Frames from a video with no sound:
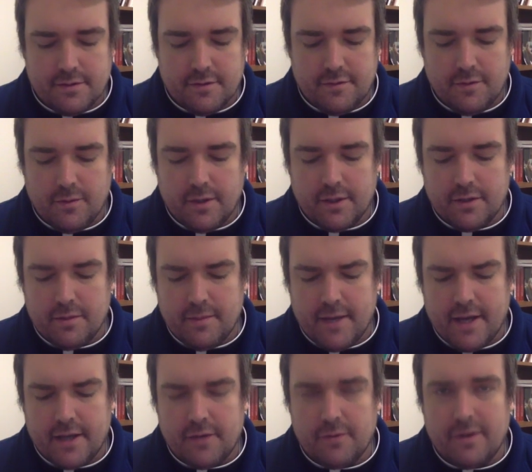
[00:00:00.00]
So if you want to go
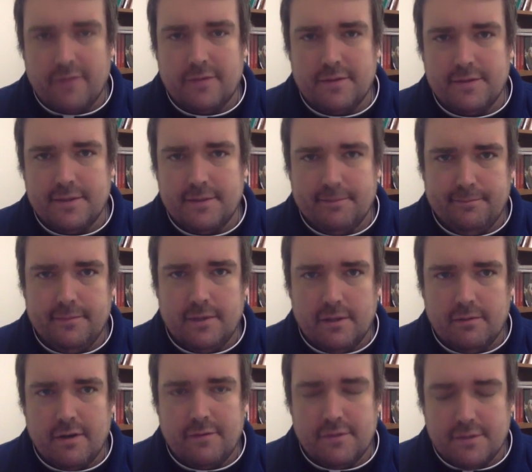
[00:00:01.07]
back and reference it,
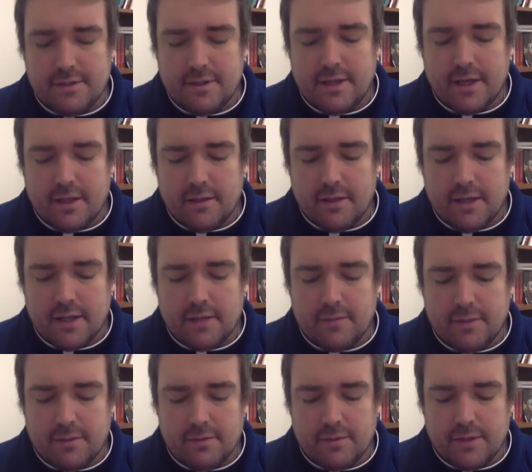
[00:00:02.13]
that can
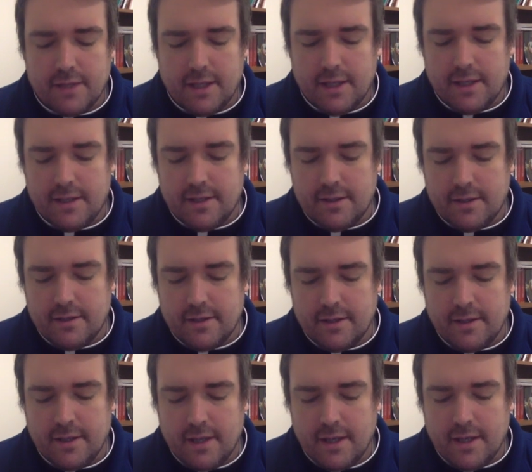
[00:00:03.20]
be really handy there, right?